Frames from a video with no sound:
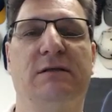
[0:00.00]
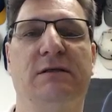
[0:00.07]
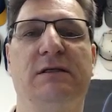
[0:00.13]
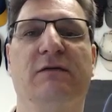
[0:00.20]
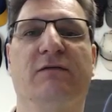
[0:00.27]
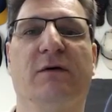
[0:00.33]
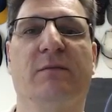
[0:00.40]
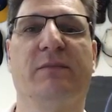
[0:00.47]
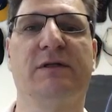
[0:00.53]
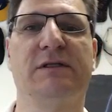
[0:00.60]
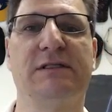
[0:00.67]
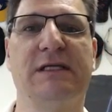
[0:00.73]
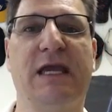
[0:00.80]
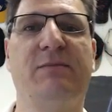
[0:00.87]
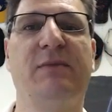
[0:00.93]

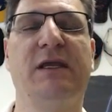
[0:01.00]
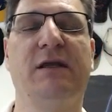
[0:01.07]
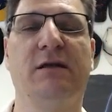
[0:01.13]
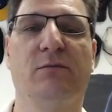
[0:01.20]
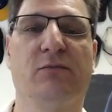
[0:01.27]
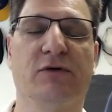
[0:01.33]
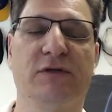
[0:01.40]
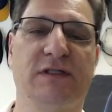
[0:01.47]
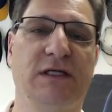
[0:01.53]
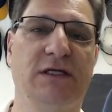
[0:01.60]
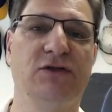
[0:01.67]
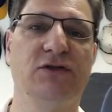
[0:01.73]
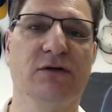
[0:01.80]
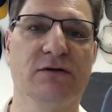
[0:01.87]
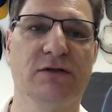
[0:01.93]
different taping
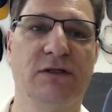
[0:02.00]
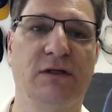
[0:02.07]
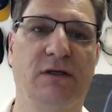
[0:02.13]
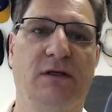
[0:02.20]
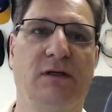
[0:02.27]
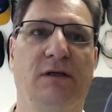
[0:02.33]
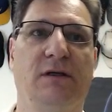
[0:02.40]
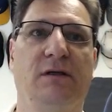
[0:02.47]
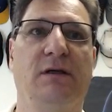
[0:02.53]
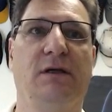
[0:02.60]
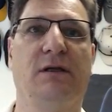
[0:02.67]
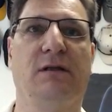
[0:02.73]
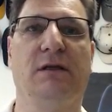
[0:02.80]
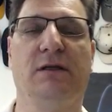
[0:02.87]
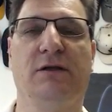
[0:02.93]
procedures,
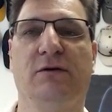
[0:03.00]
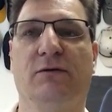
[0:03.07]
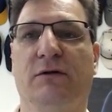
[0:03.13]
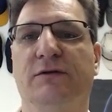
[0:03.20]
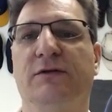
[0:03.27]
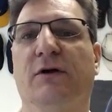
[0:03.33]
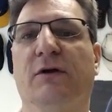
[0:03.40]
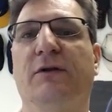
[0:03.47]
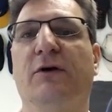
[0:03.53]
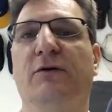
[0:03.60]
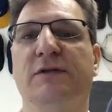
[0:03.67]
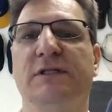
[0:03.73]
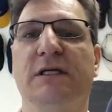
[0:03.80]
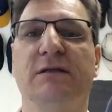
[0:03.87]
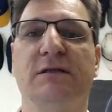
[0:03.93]
and then you'll turn
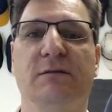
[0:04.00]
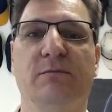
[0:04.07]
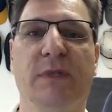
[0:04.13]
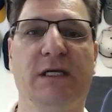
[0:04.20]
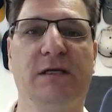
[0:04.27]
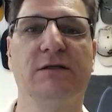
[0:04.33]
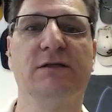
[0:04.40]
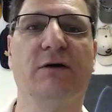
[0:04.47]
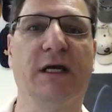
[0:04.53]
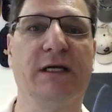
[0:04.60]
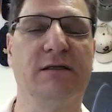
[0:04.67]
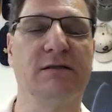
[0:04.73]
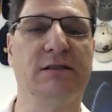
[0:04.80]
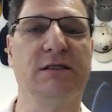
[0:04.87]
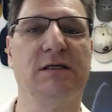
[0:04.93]
those in to me so I
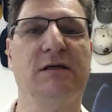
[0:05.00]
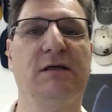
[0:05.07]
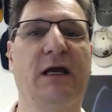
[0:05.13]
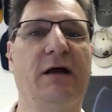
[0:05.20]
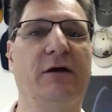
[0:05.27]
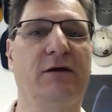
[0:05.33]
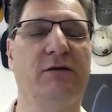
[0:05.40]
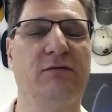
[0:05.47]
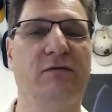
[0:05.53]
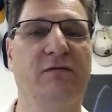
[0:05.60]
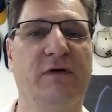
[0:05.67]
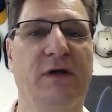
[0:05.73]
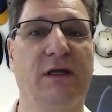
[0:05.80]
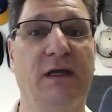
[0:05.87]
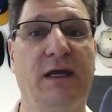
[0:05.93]
can see how
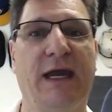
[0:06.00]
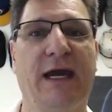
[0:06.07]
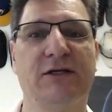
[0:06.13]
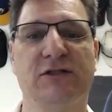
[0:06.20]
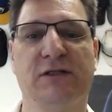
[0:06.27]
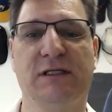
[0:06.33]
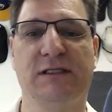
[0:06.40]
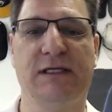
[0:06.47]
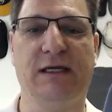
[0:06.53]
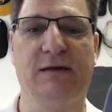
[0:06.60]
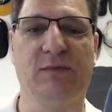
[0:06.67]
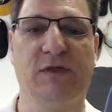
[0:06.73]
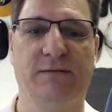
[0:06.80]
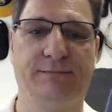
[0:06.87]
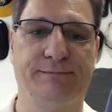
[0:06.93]
you've actually taped.